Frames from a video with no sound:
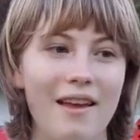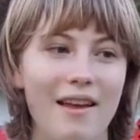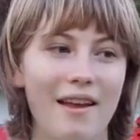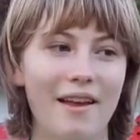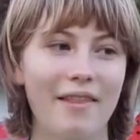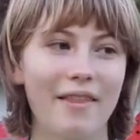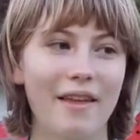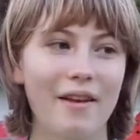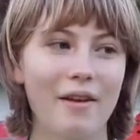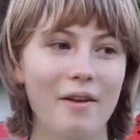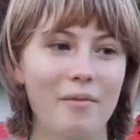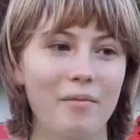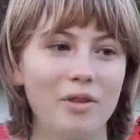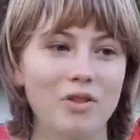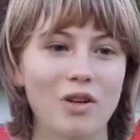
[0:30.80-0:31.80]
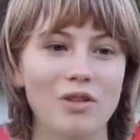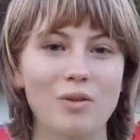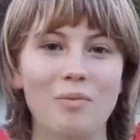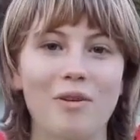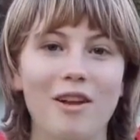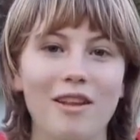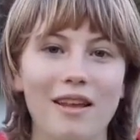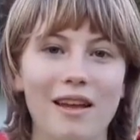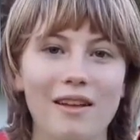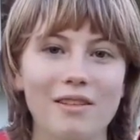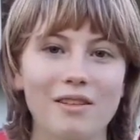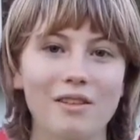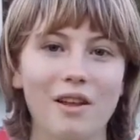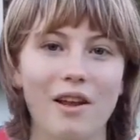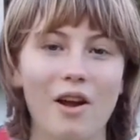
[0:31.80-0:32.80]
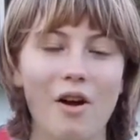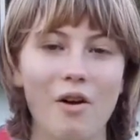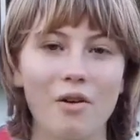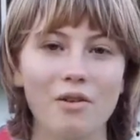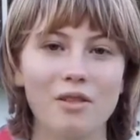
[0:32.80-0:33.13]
and then we tried to apply that to our own